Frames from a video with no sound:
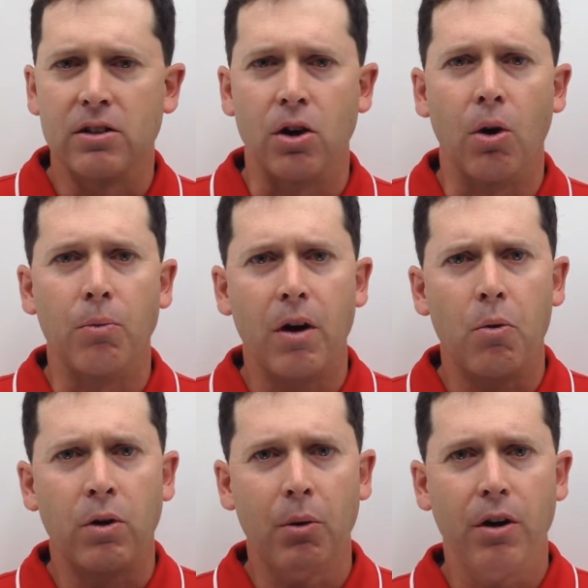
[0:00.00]
So
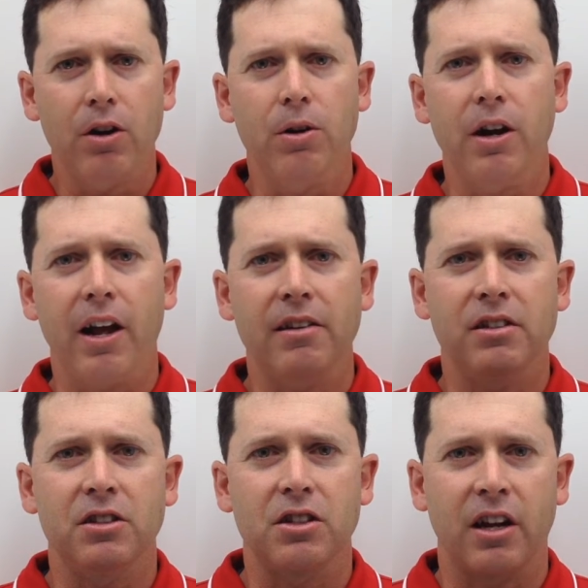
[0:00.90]
what I want to do today
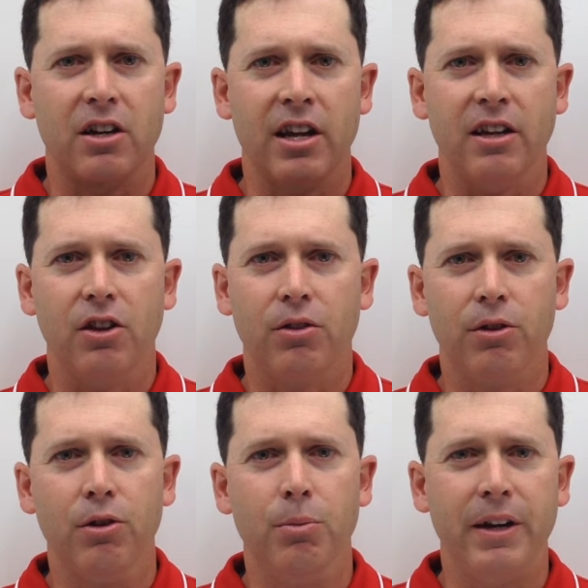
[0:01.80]
is just kind of take you
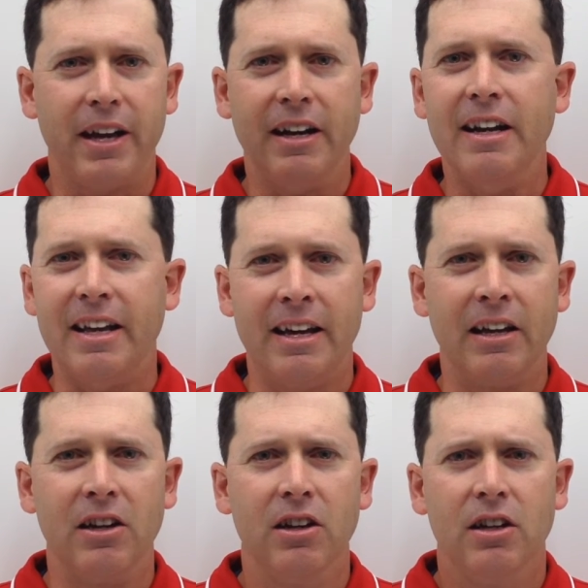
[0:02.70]
through beginning to
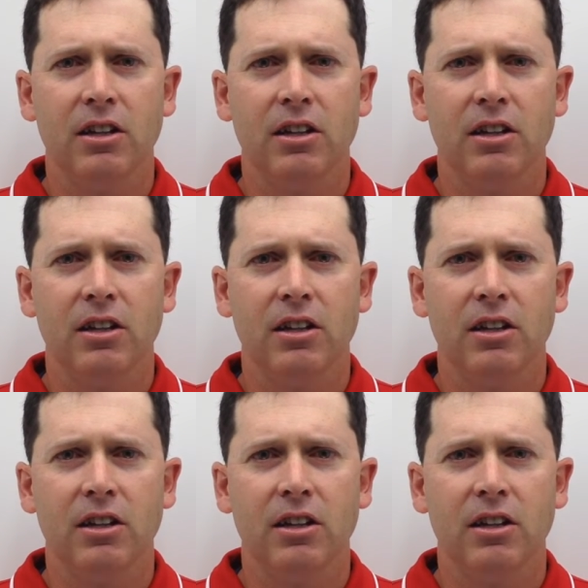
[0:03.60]
end,